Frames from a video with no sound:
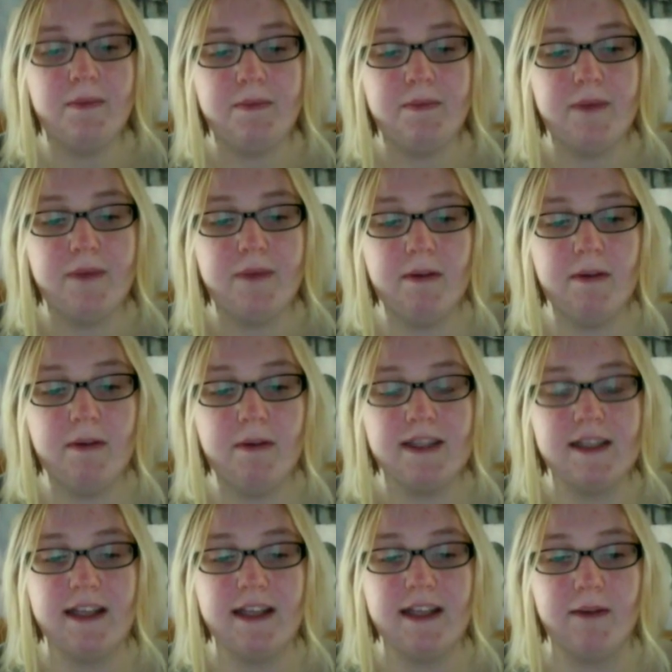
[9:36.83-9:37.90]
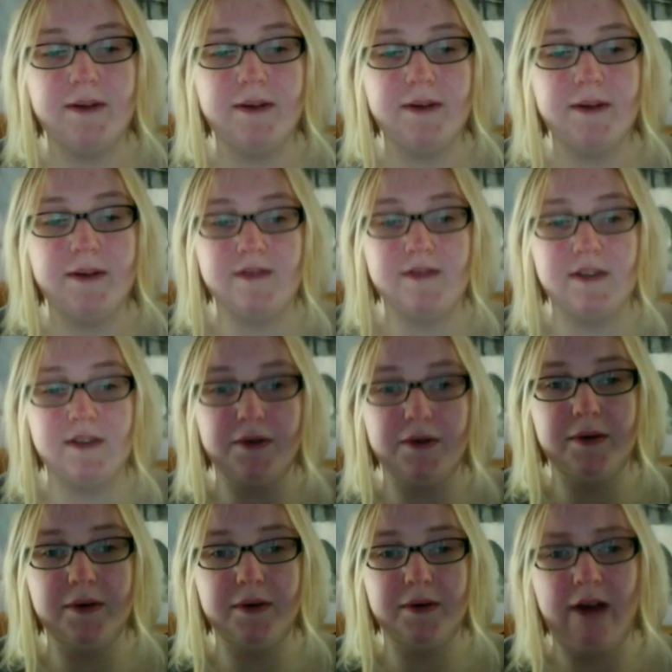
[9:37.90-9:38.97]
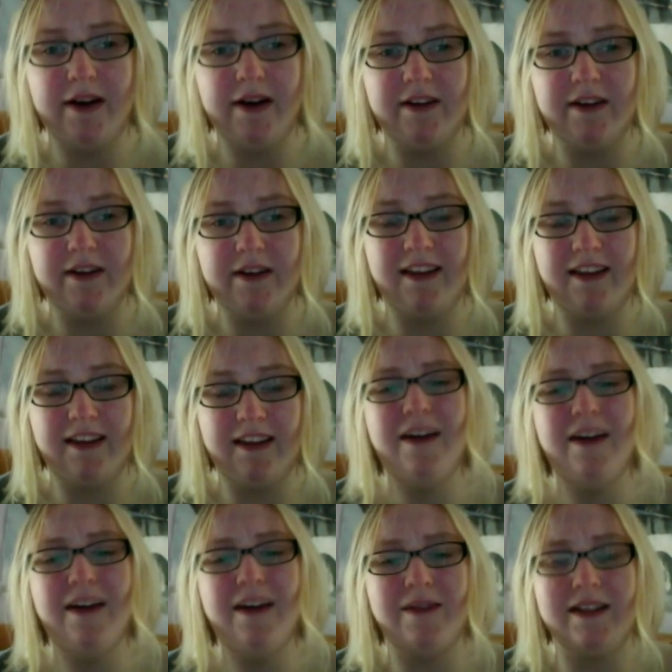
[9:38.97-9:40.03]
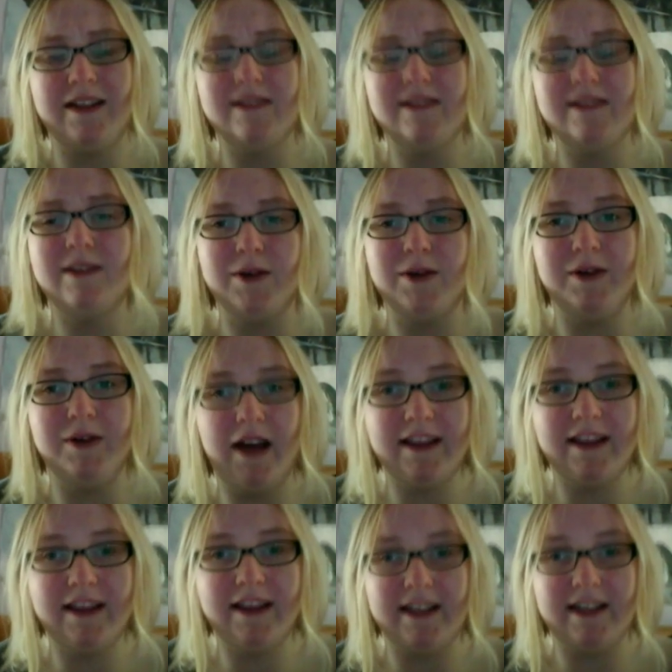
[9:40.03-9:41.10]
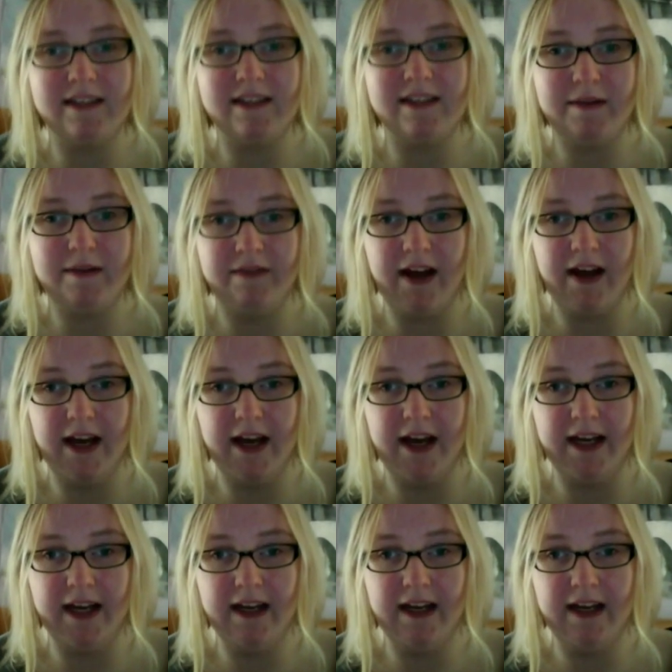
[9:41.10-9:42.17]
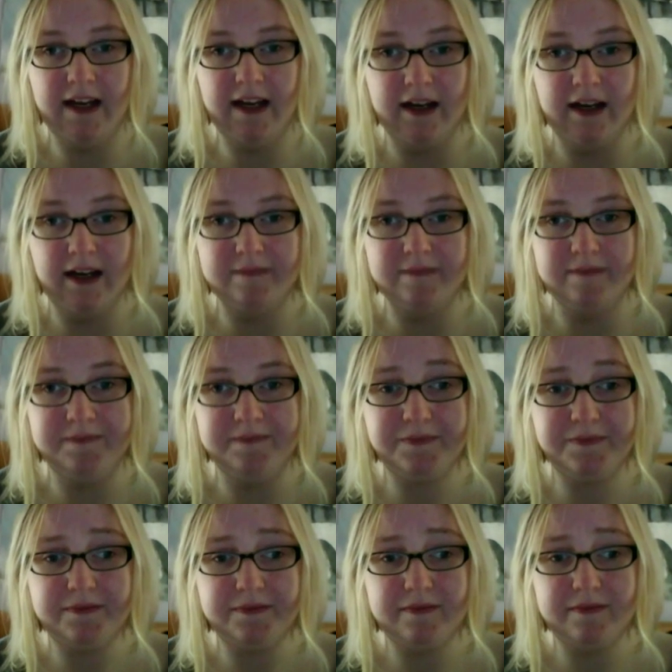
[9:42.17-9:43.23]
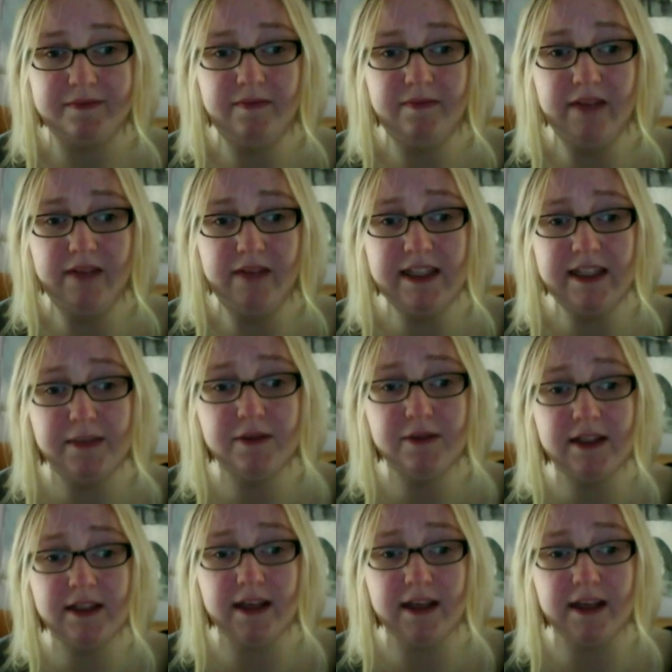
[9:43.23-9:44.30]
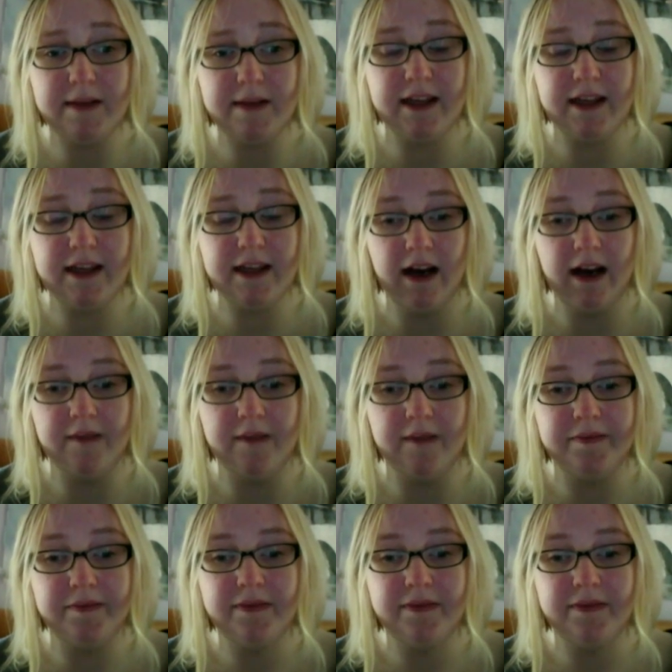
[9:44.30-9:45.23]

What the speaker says: people are saying that Rusev's screwed now and everything like that. I don't think he's screwed. I think he's going to be fine. He's supposedly going to be in the